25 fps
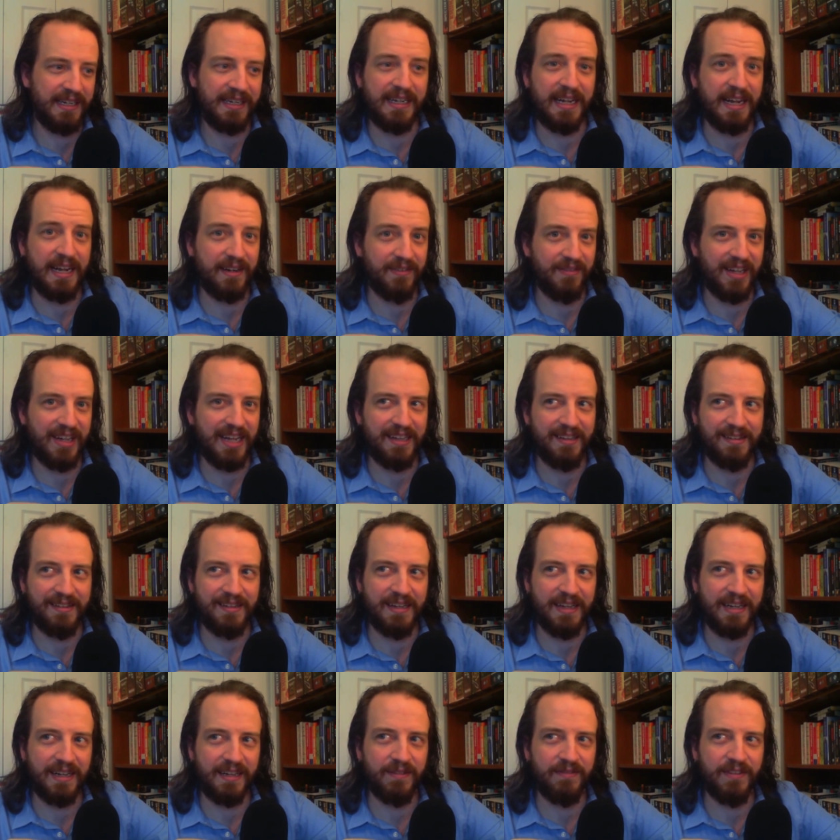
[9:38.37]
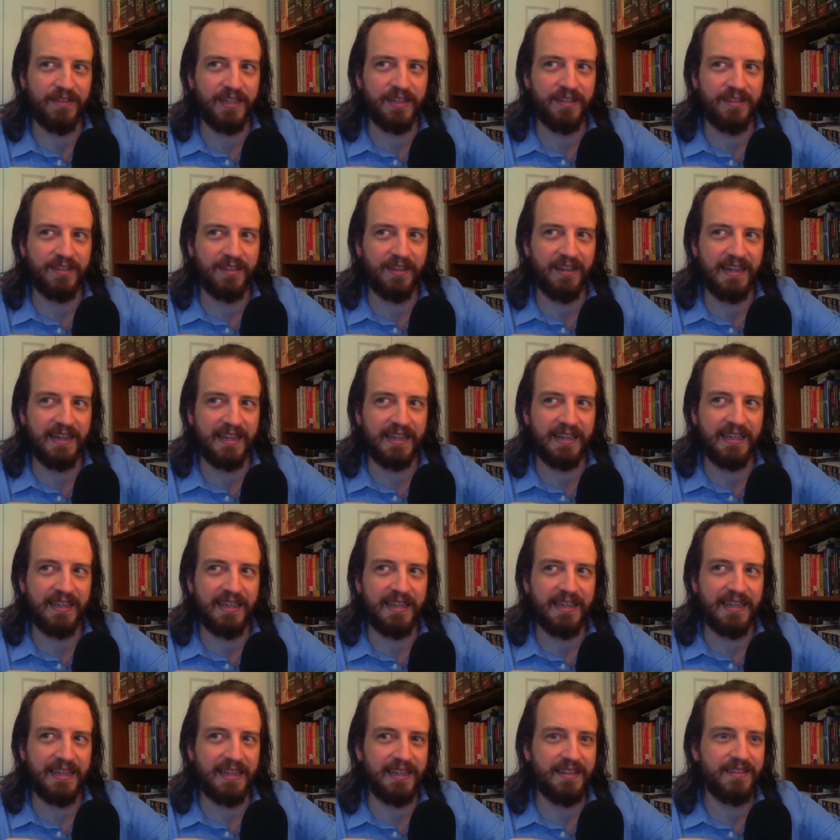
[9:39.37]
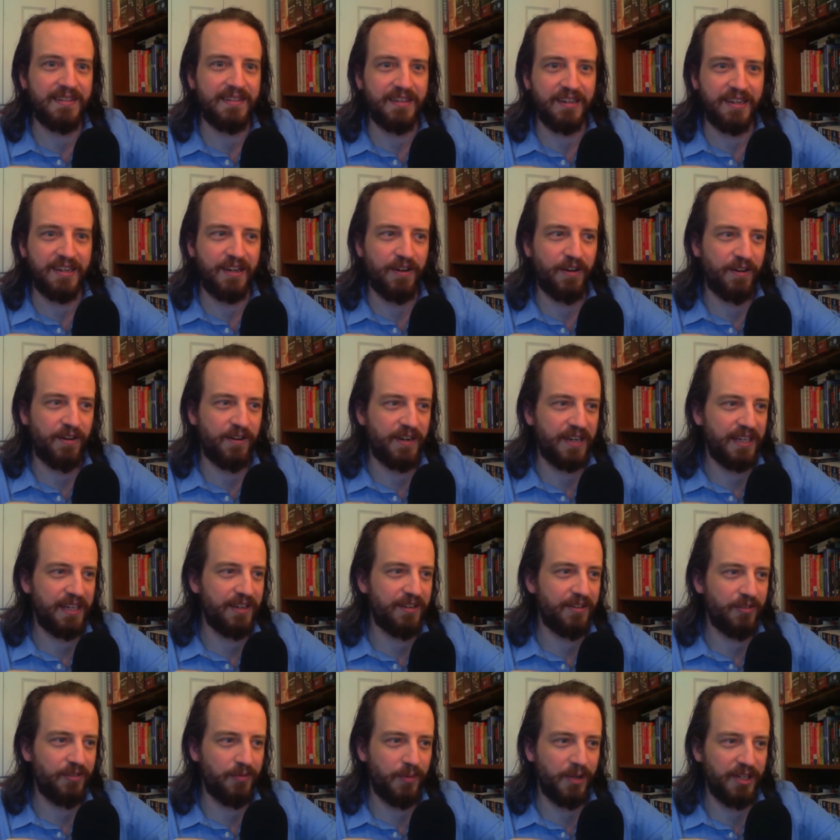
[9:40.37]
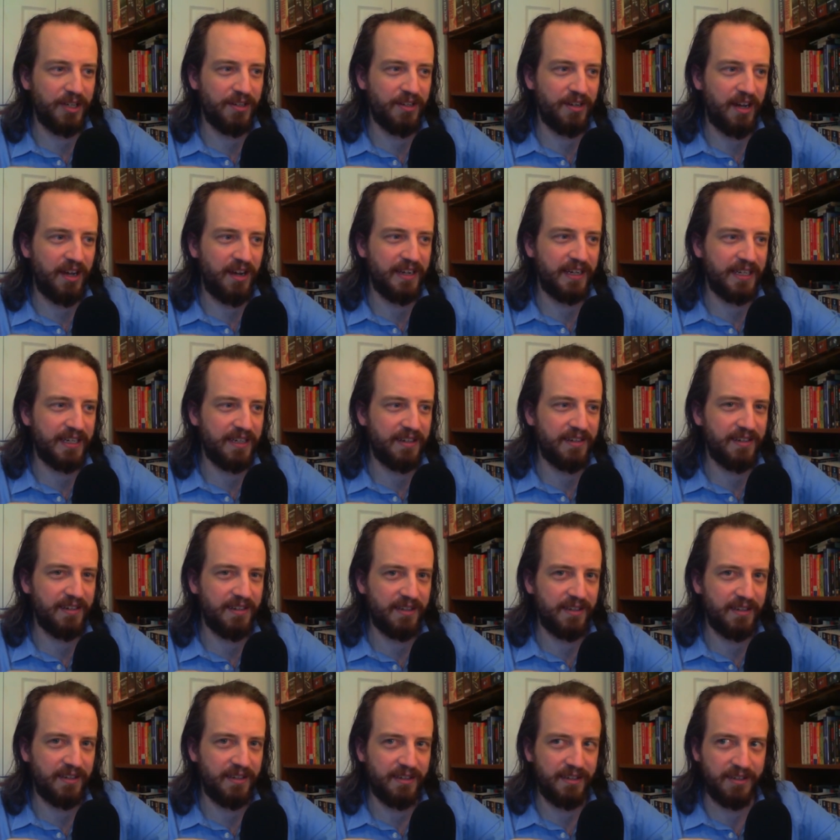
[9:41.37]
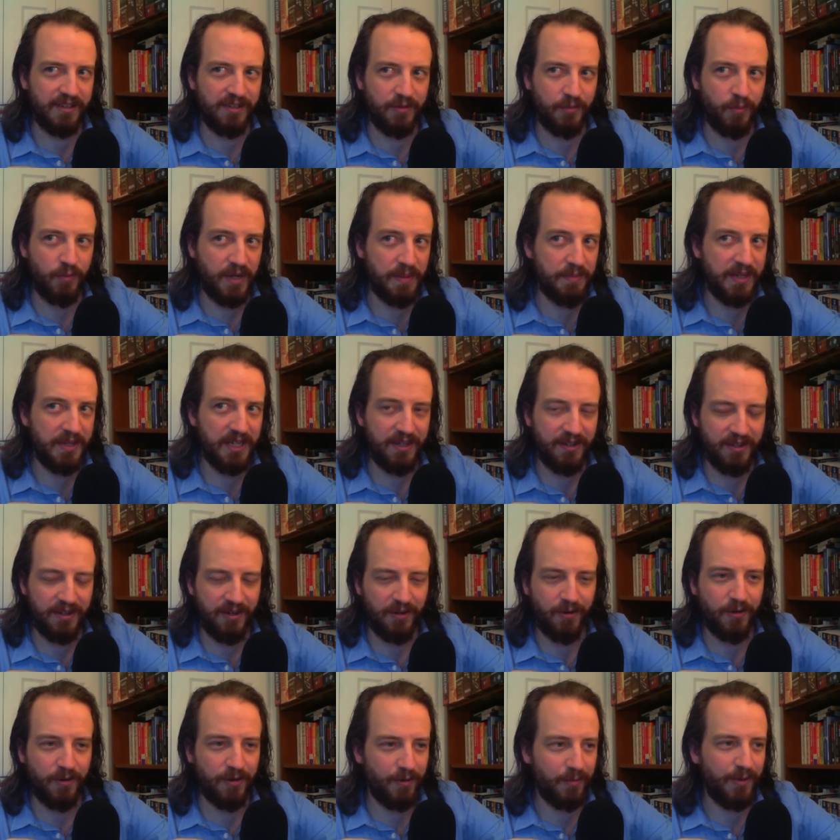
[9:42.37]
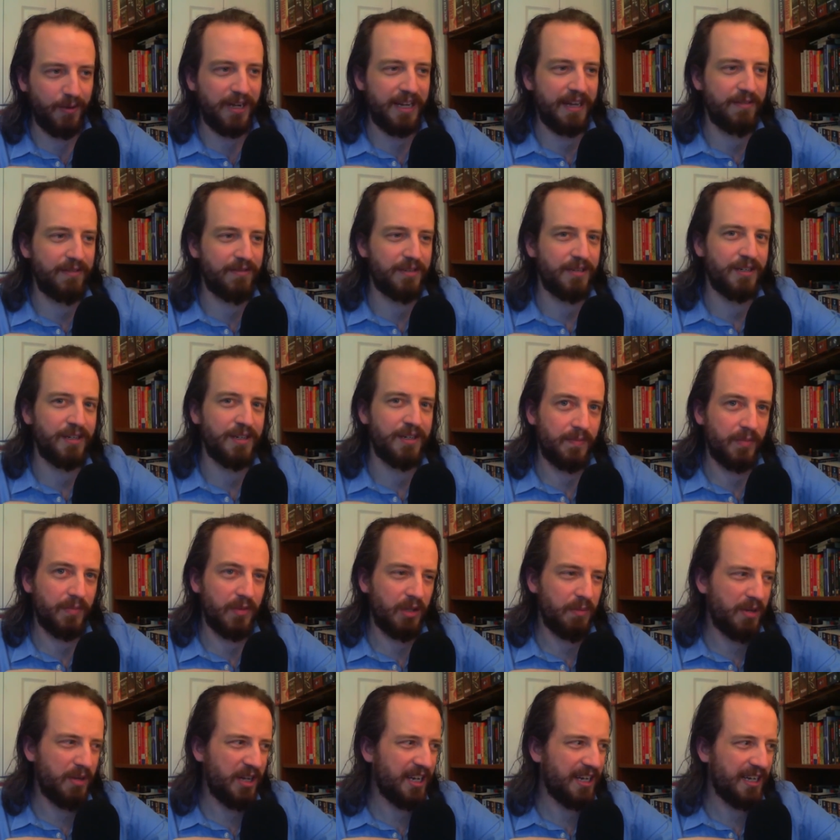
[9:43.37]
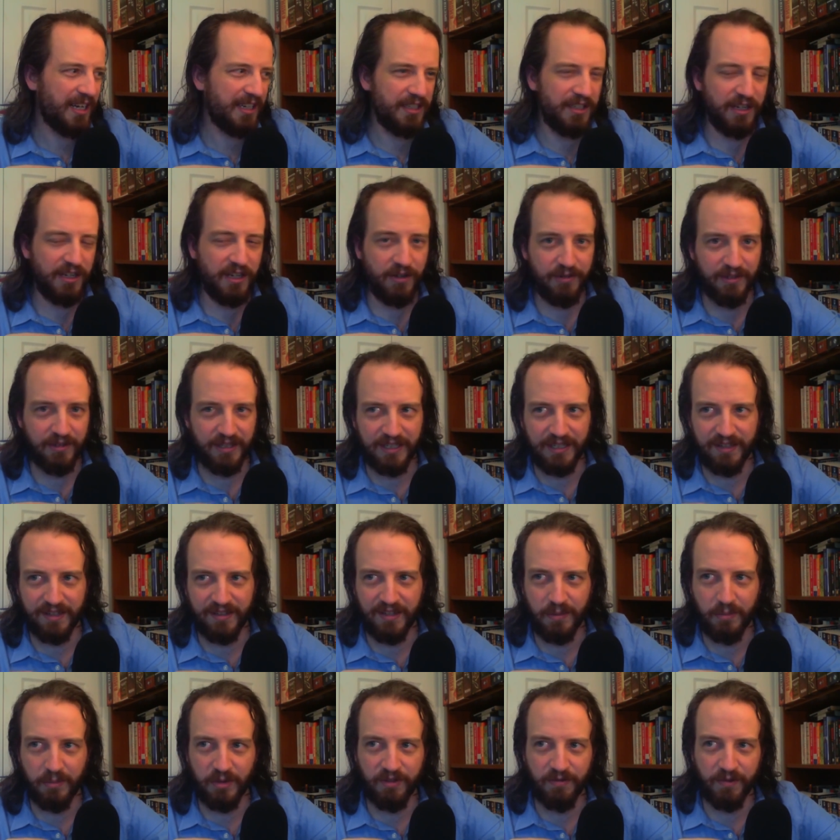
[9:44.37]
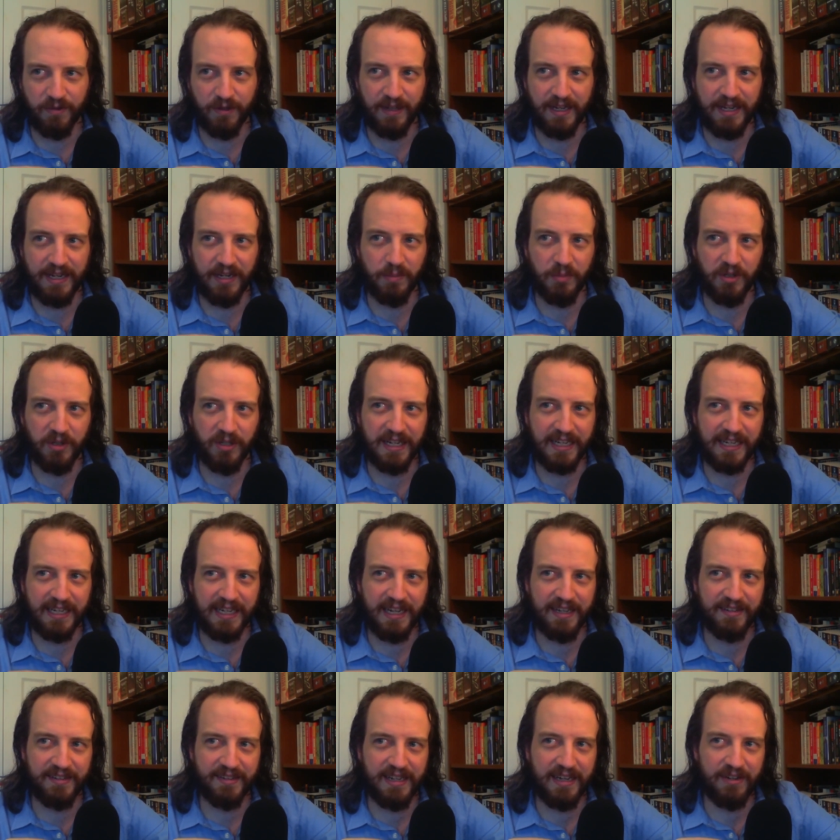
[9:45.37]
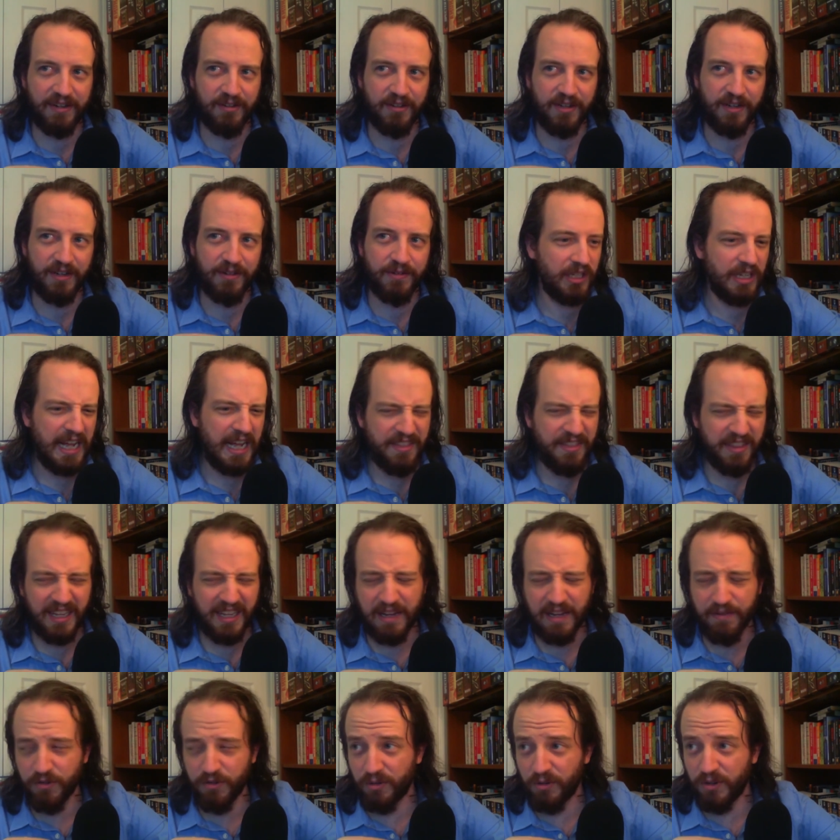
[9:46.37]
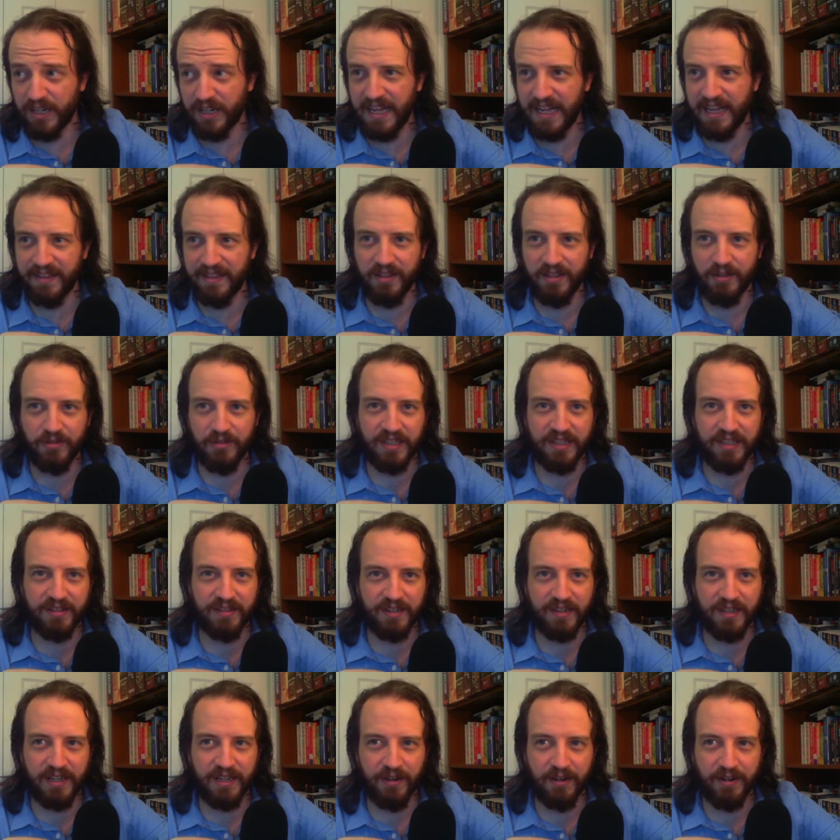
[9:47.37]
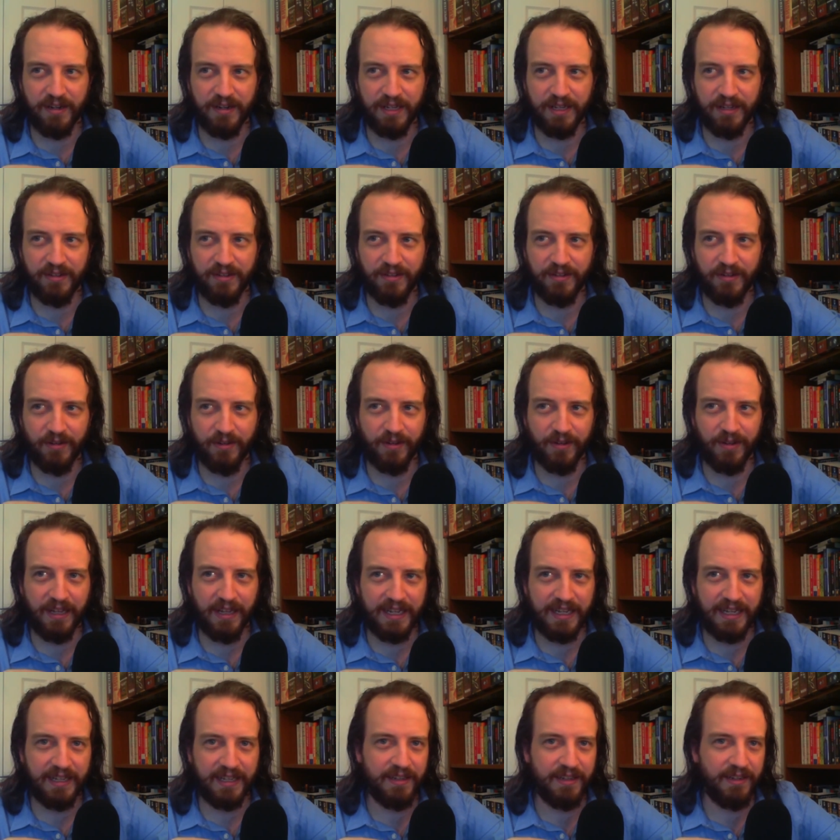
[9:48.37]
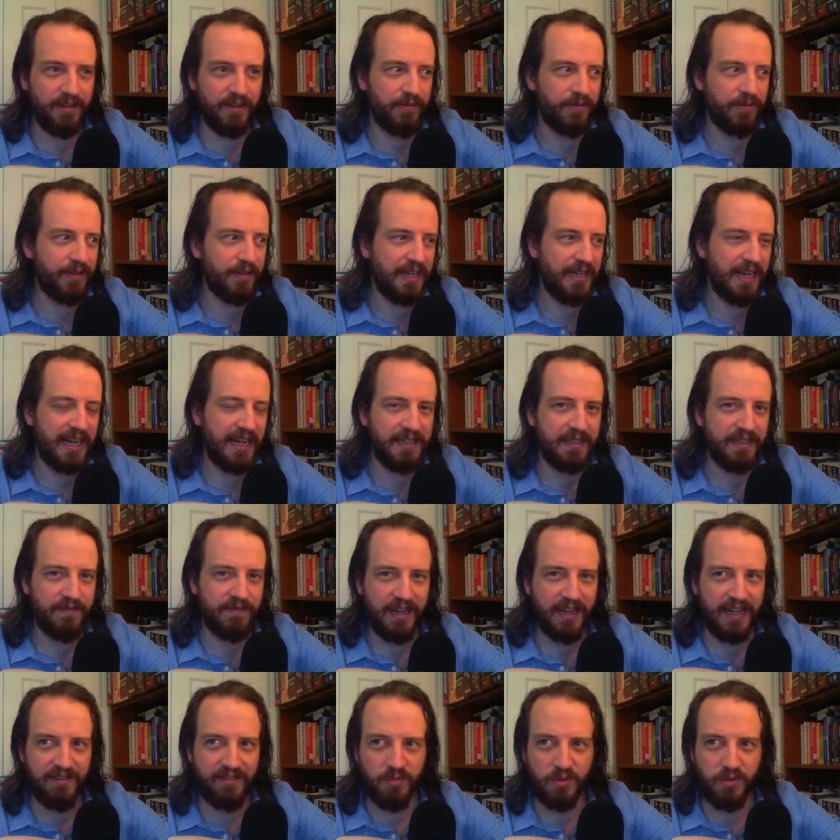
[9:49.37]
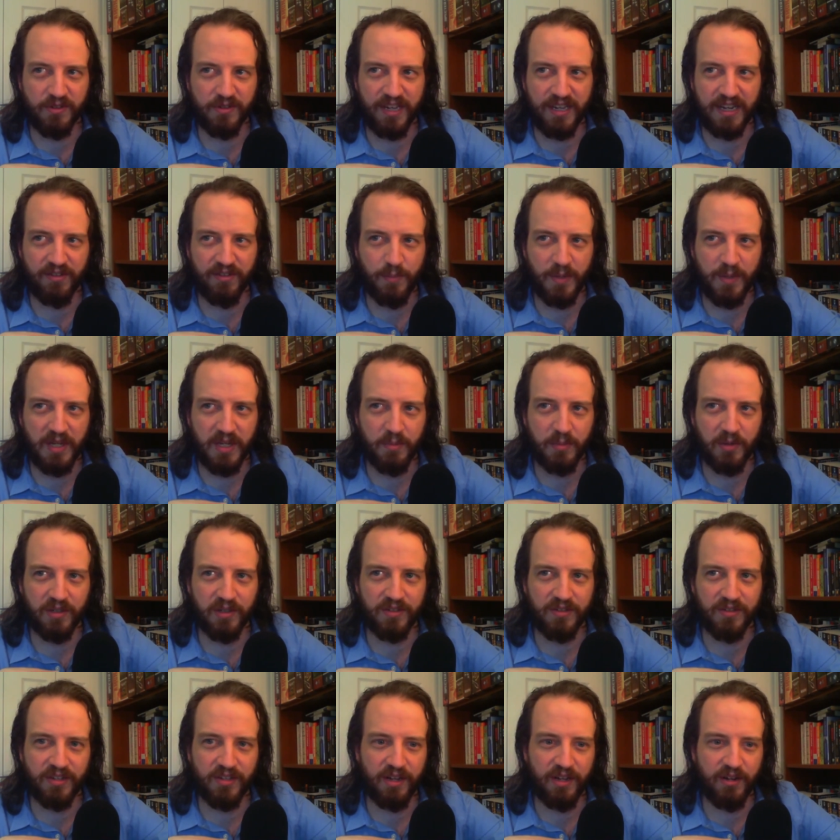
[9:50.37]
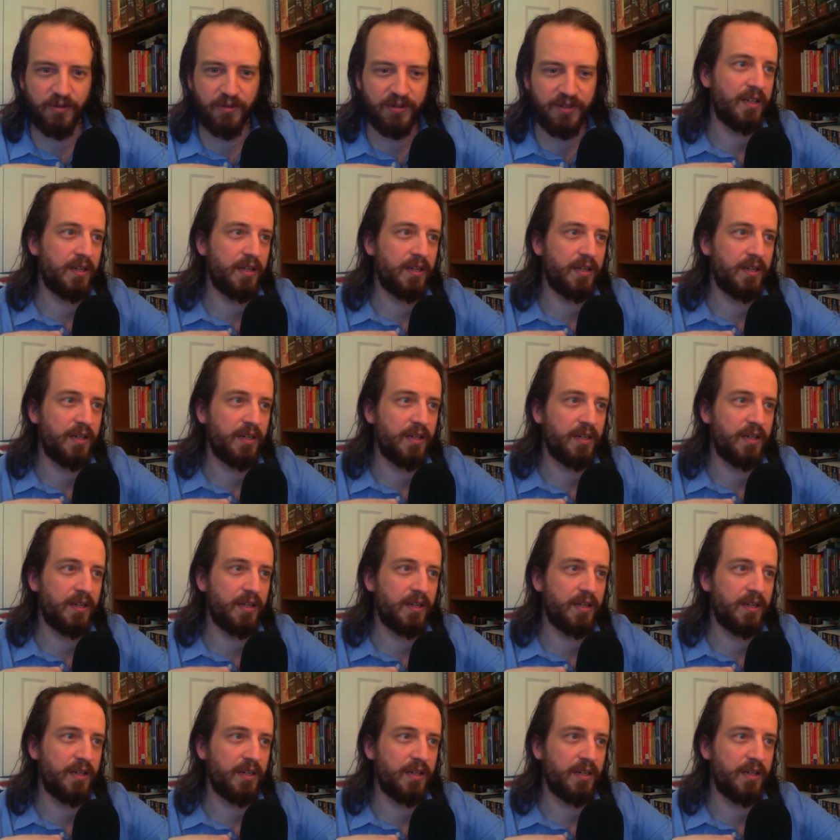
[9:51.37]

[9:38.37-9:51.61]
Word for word: kind of get sick of his like insecurities when talking to women or whatever. But, you know, it's somewhat relatable, I guess. I don't know. I think everyone had those insecurities or like, you know, 95% of people. So,